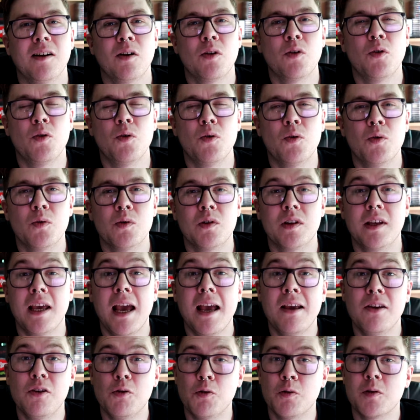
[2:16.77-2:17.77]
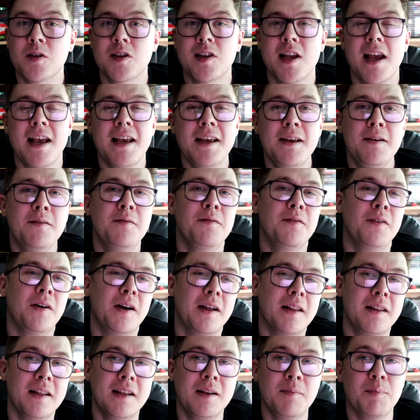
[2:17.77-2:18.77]
called Get Your Save,
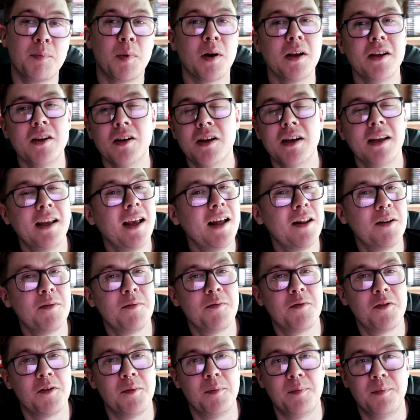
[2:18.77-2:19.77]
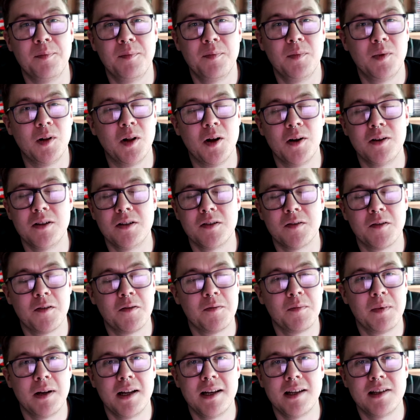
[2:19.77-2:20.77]
I think, but you can get them from loads of
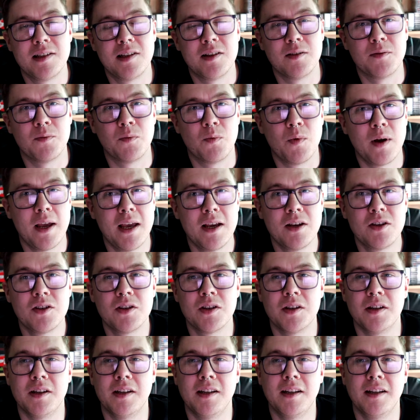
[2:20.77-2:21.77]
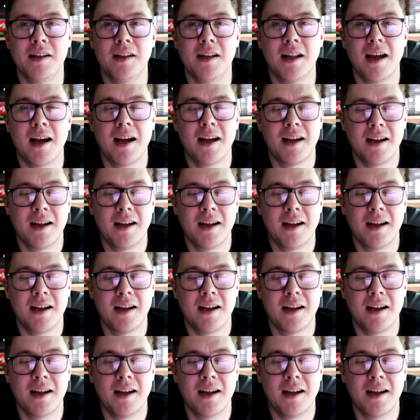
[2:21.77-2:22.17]
other places, Wish and